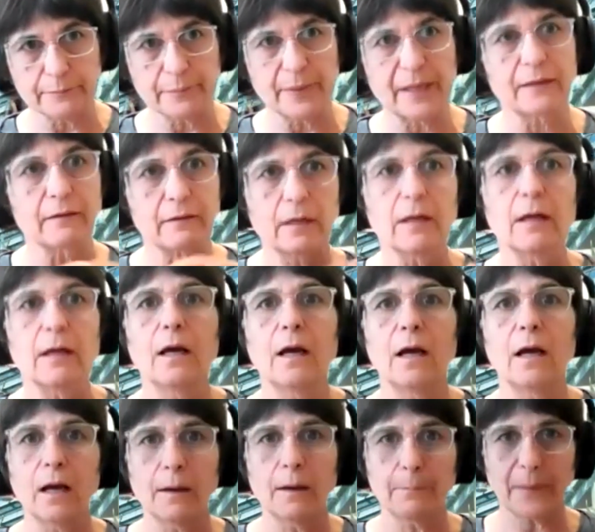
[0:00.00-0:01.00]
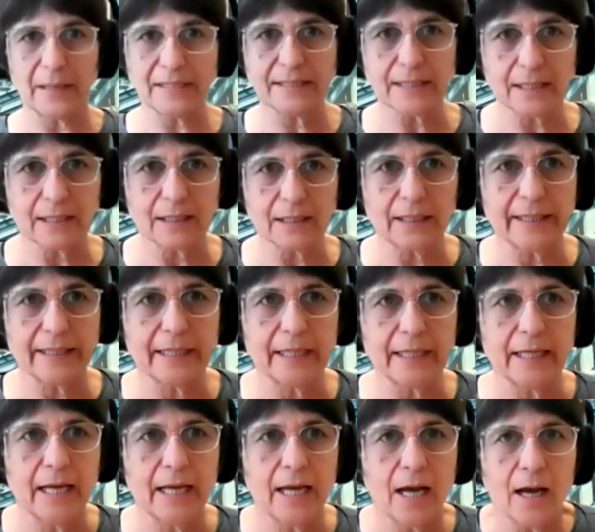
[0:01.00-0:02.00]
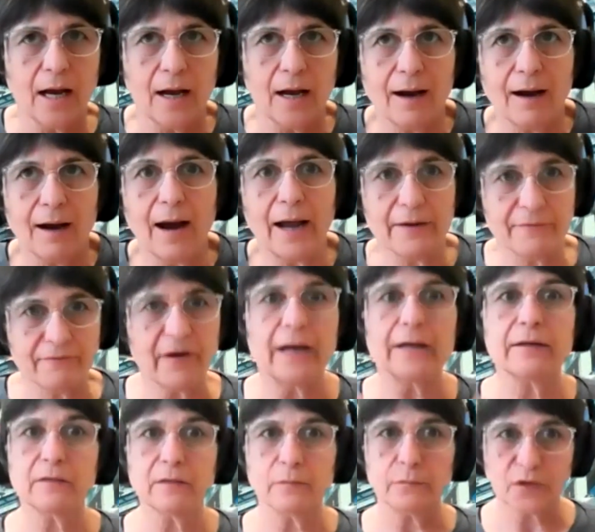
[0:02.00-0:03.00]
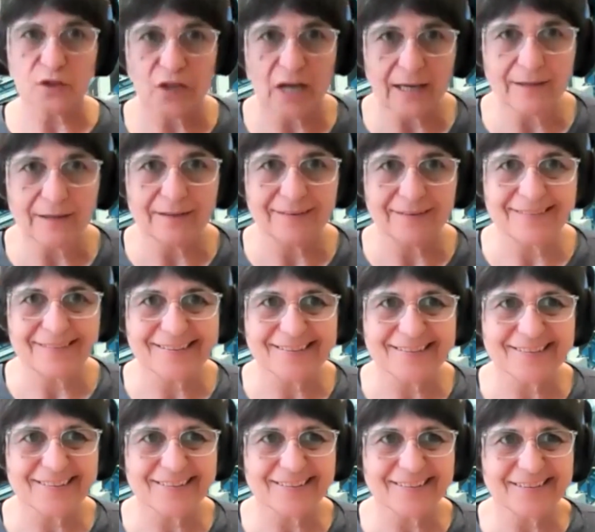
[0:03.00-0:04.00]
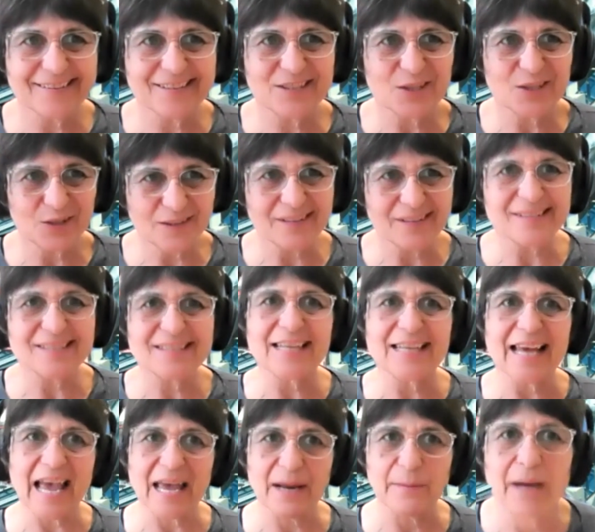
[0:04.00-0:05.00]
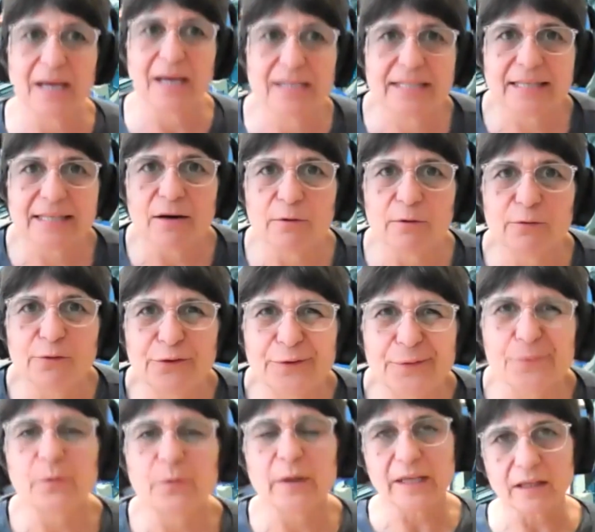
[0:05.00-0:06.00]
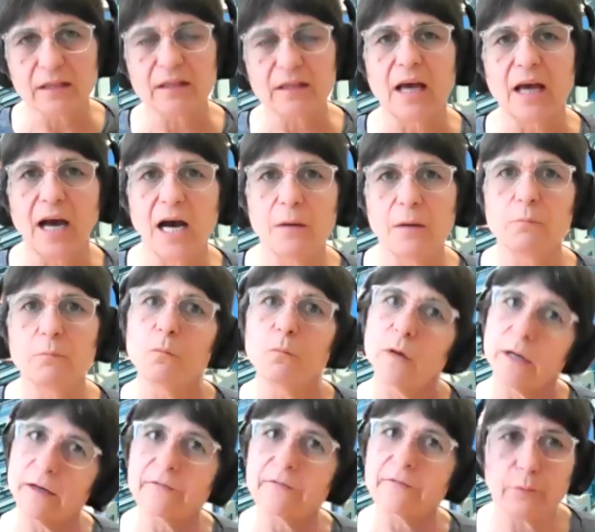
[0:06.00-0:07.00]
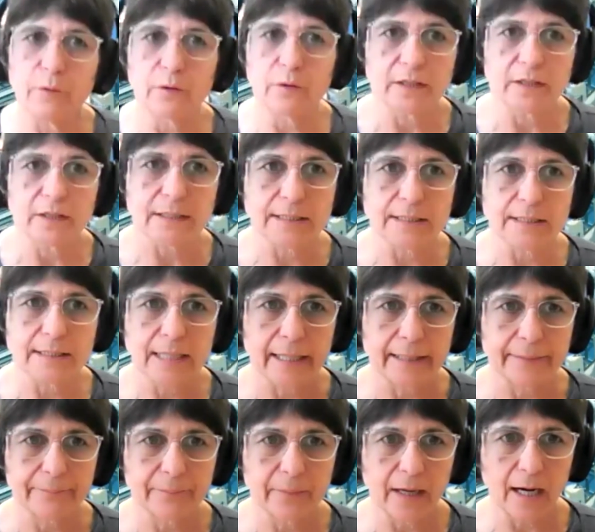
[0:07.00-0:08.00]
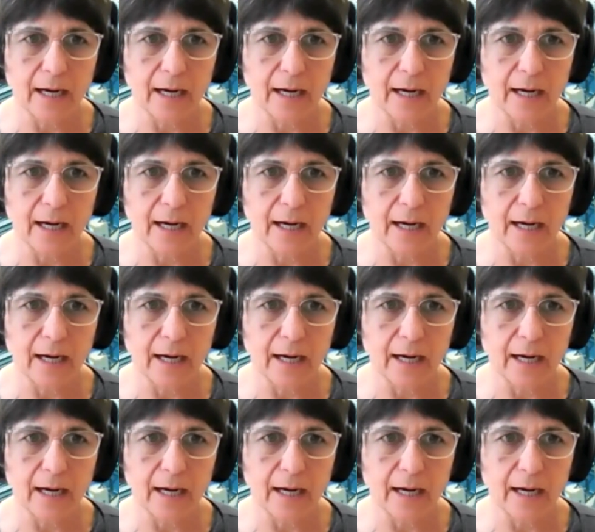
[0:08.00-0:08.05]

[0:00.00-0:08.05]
But basically, I invited them to challenge students and myself with whatever they wanted to say.